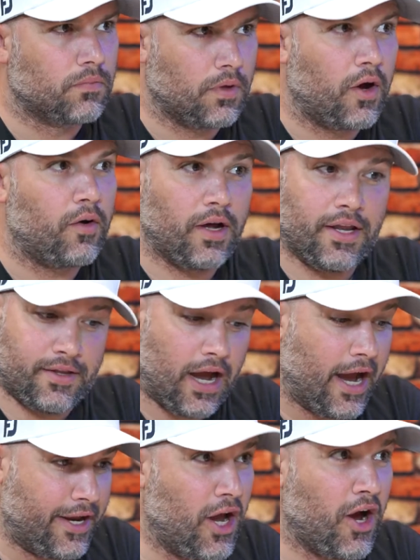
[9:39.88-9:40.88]
Oh,
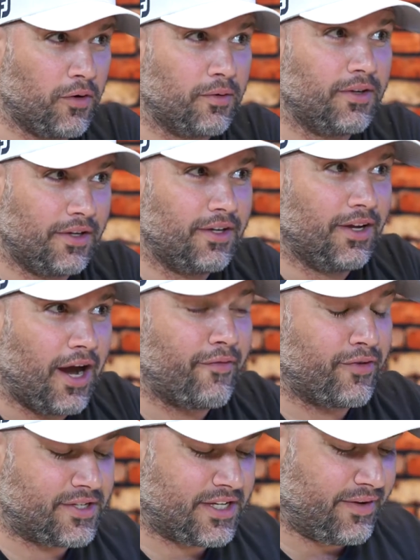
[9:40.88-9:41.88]
I, I know.
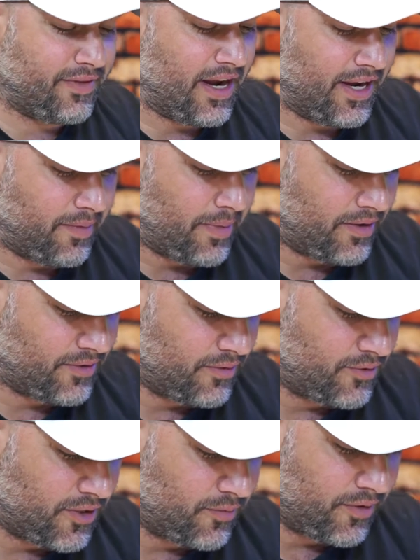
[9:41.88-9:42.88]
I've received that email. Yeah.
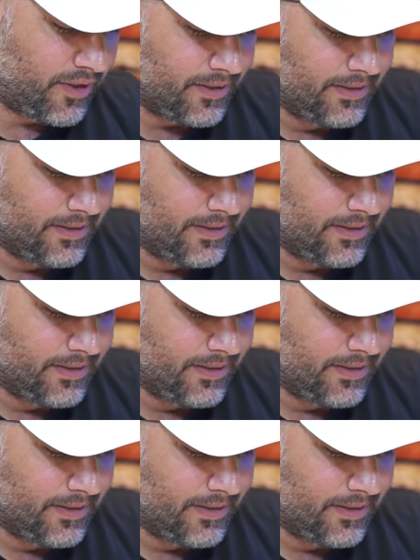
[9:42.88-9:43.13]
Don't you worry.